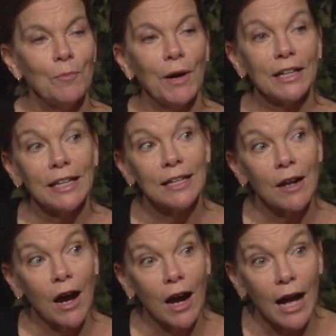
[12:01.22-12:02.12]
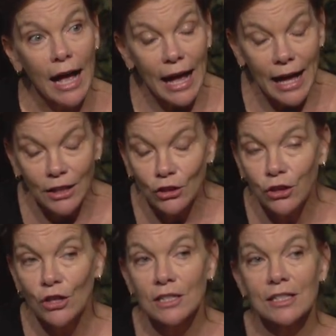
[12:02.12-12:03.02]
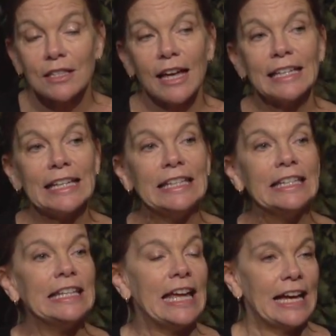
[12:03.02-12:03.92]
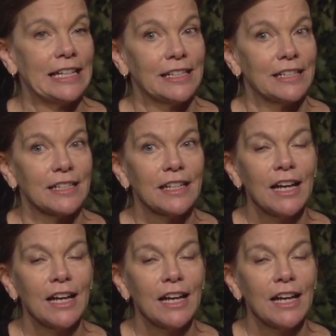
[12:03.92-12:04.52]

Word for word: but it it looks like in the end,